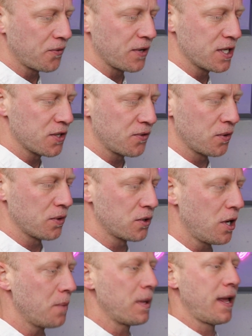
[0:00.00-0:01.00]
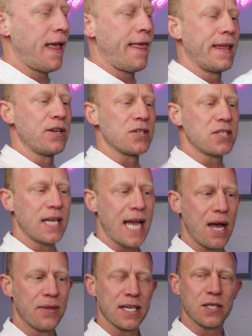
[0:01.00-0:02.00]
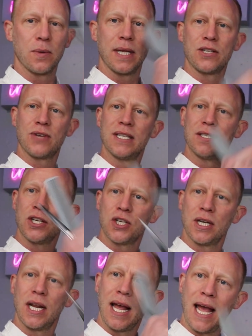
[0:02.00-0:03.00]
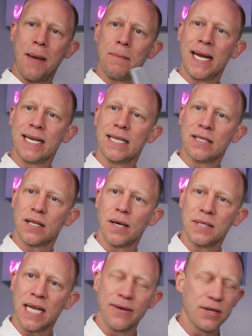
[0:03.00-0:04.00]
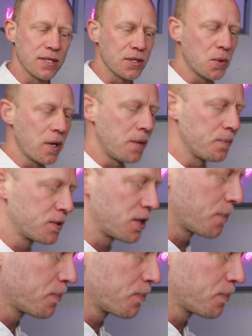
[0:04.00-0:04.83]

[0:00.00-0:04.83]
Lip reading: fringe through the top, and then you'll see how this will then transition and blend into those areas as well. So